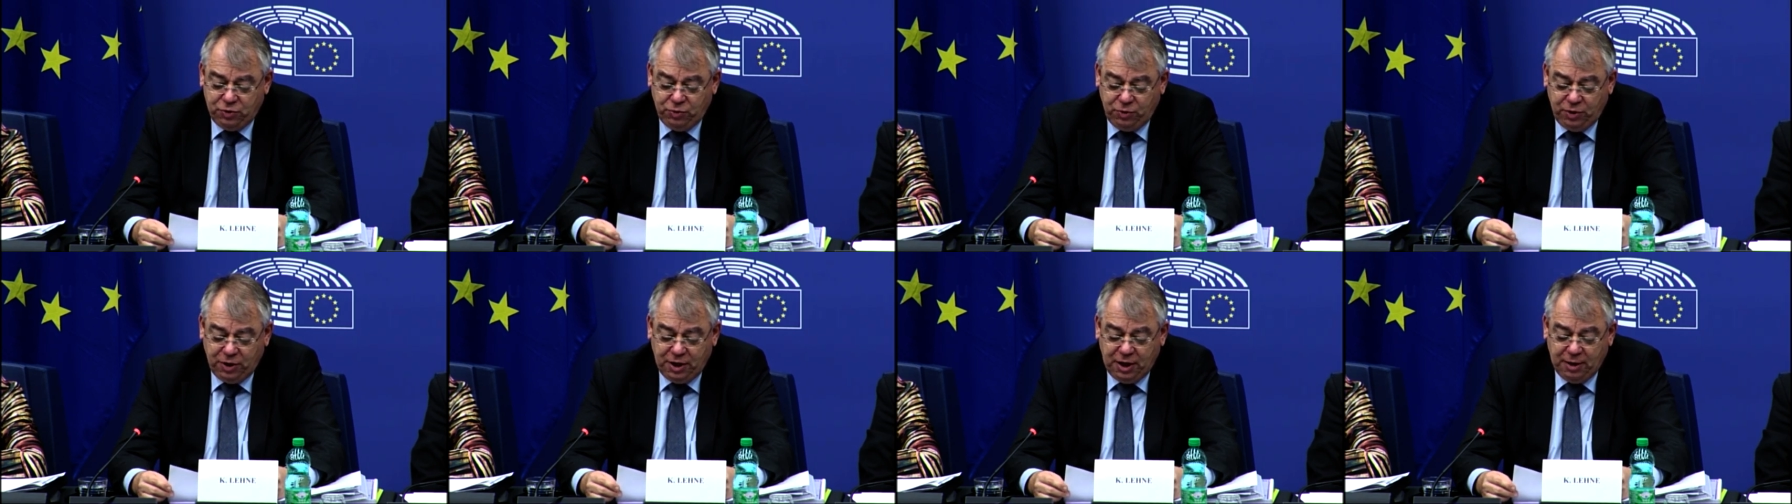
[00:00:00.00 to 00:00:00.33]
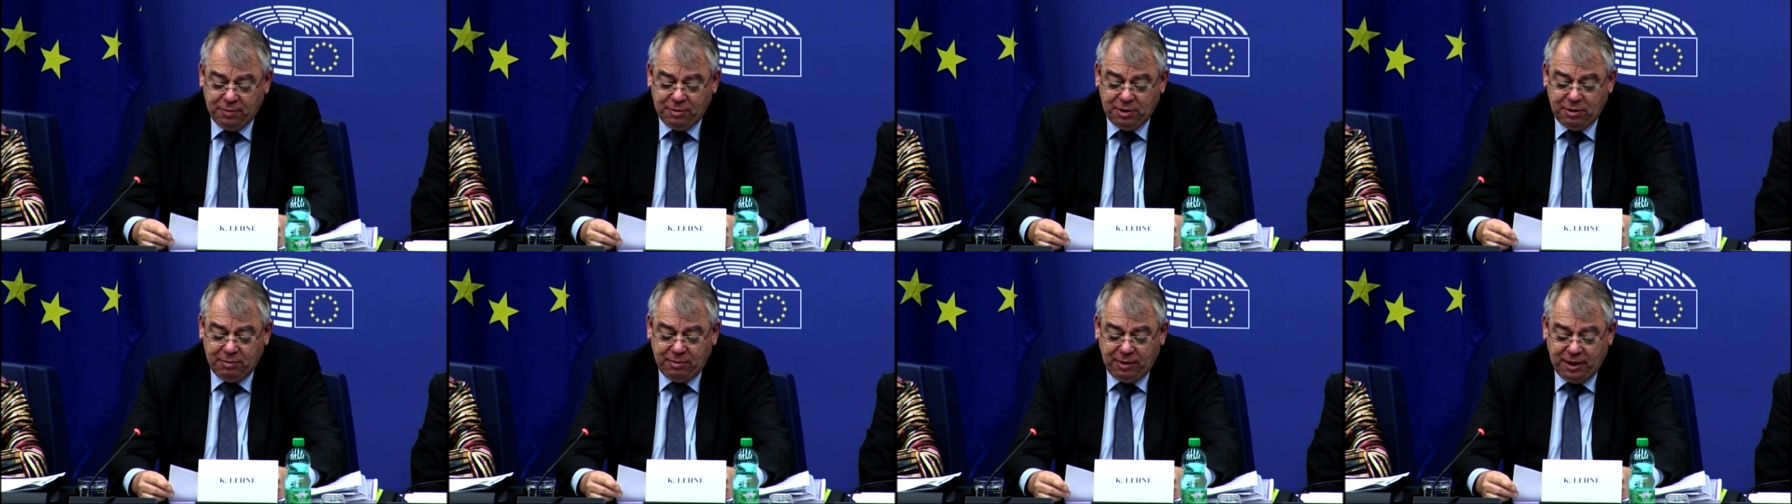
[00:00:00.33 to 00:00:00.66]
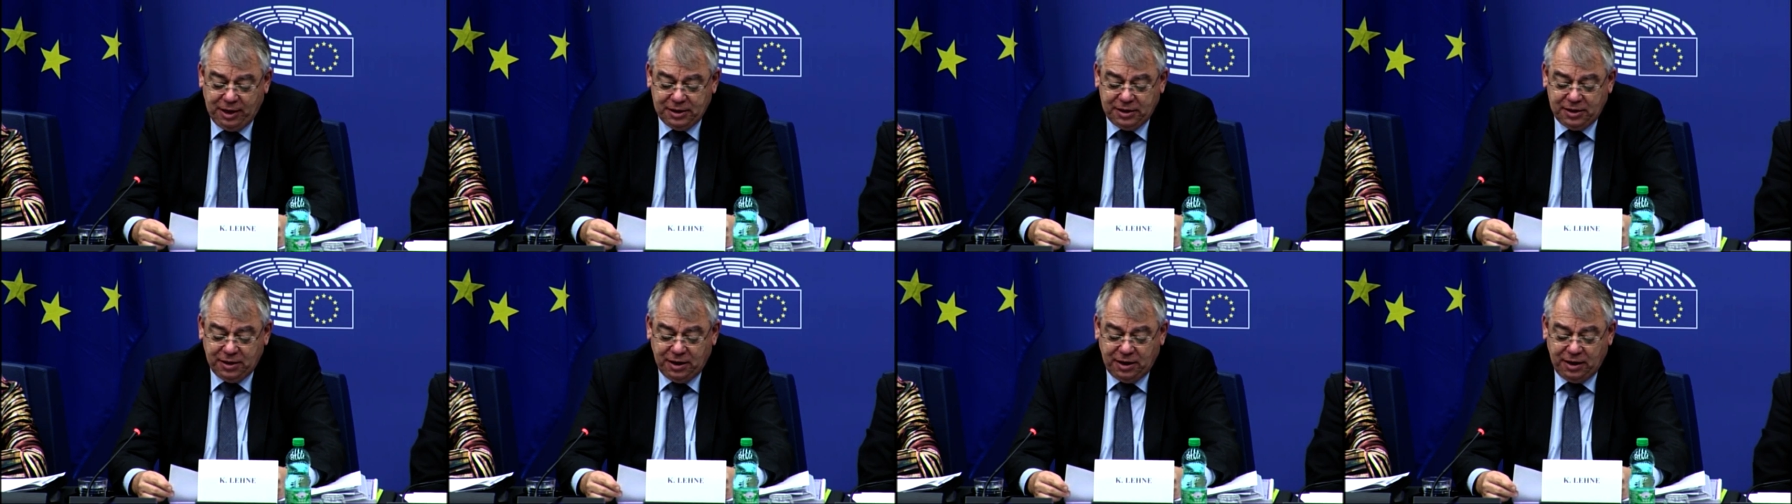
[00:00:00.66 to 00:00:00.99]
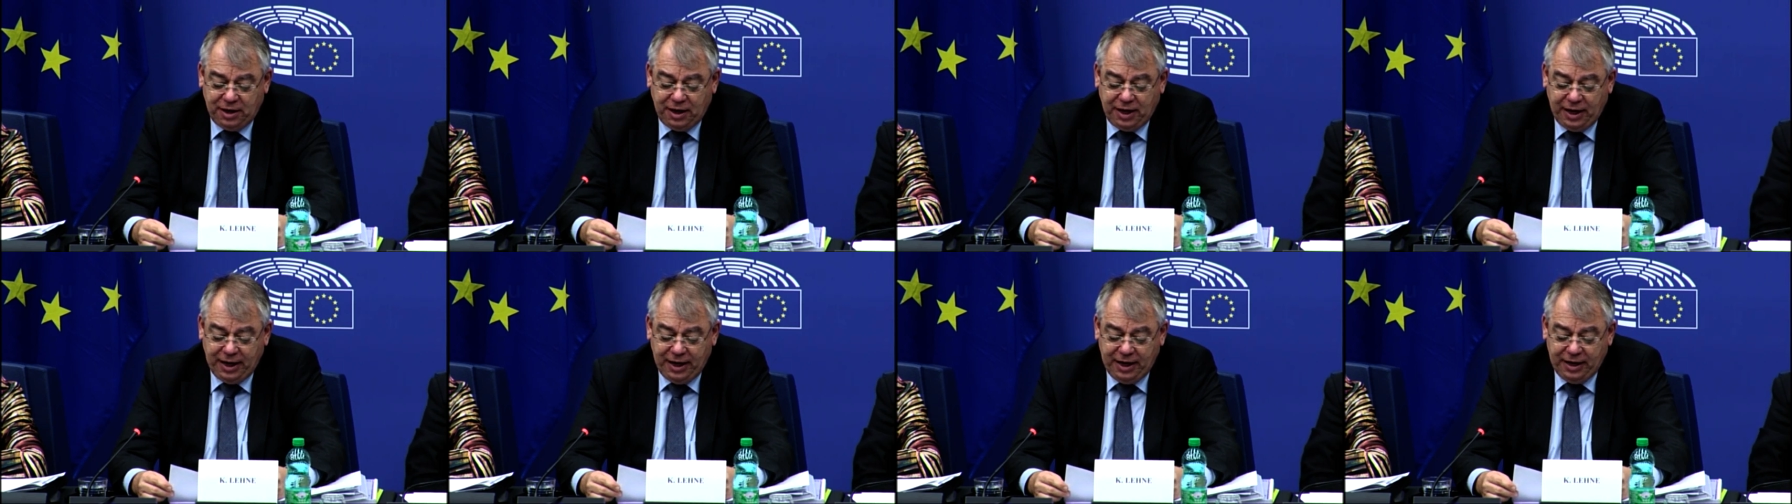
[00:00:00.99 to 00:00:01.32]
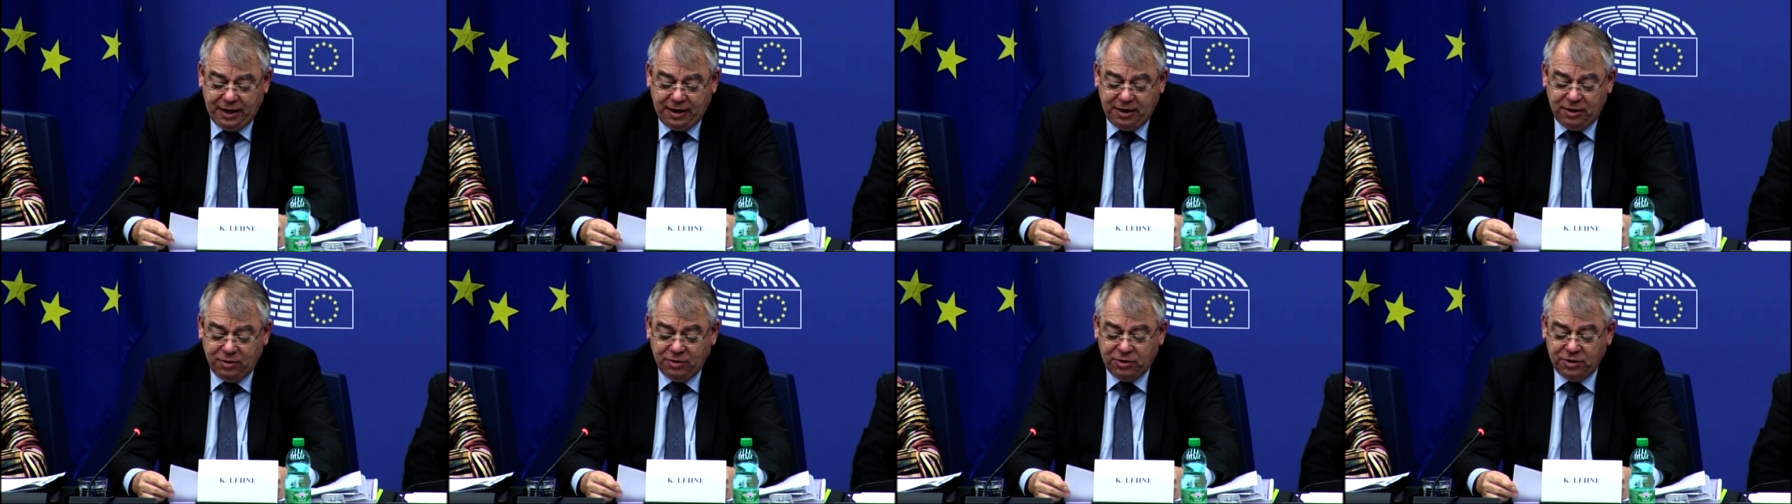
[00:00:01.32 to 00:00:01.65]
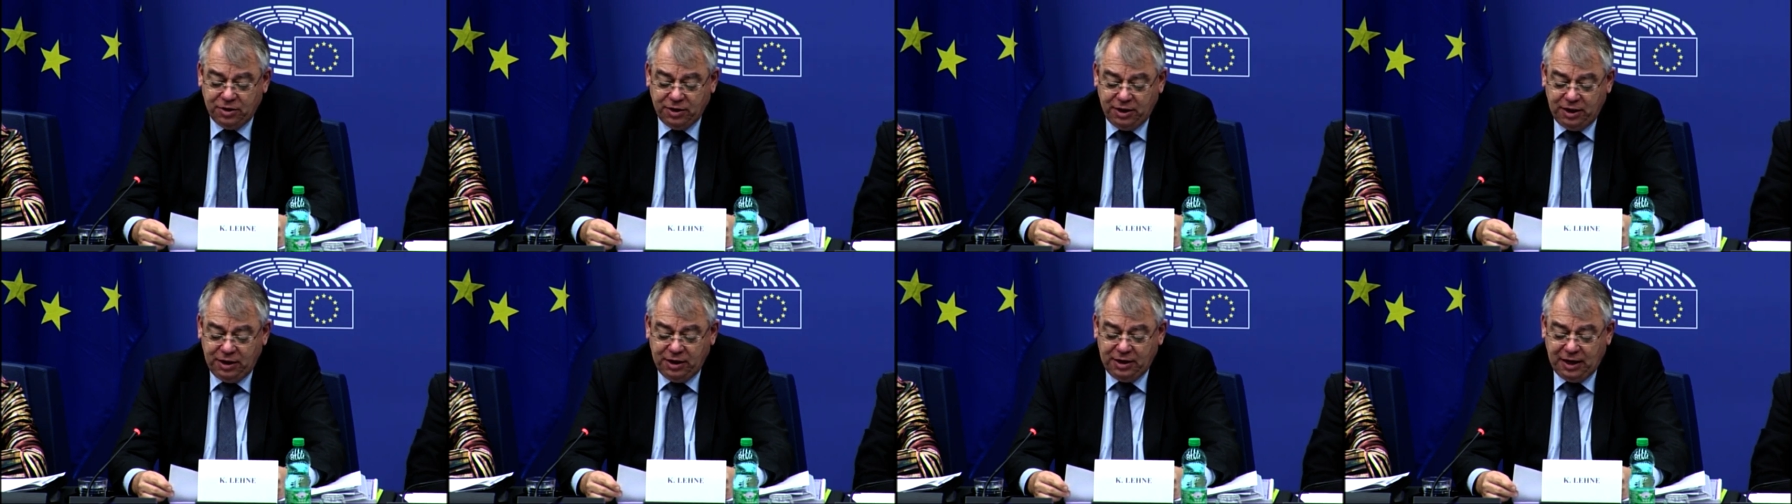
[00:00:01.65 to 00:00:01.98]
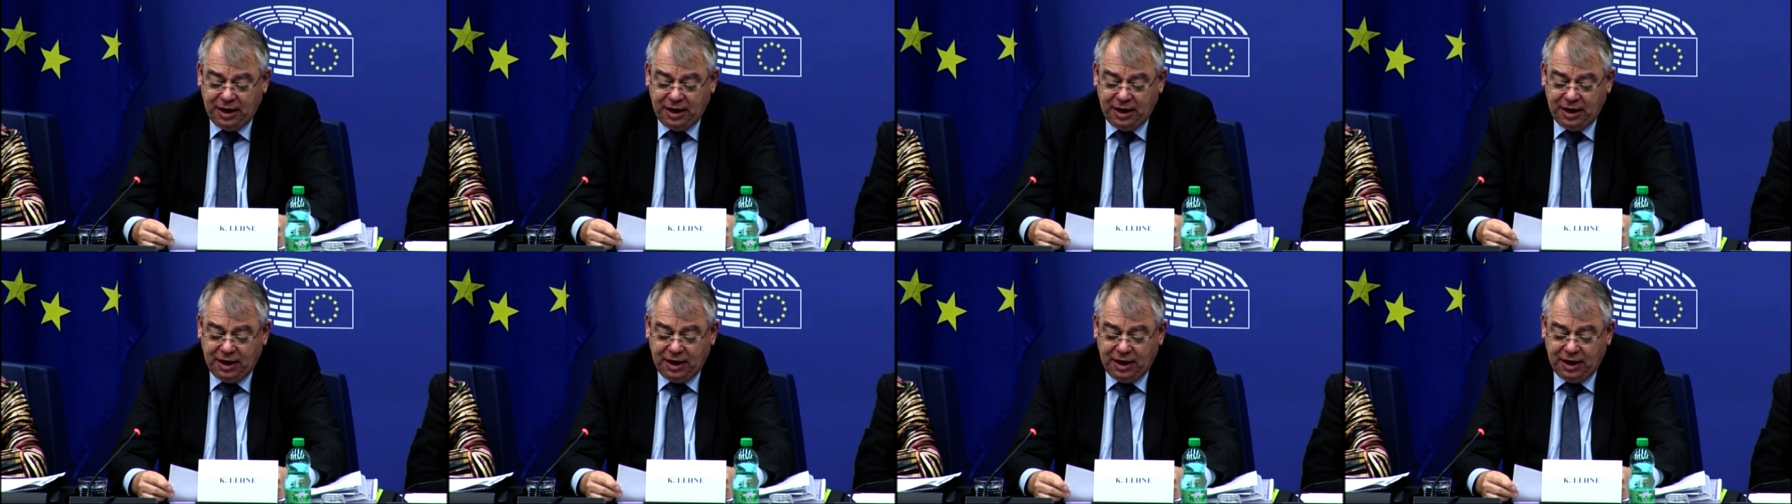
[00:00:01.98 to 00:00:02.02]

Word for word: Now, this was a third country, and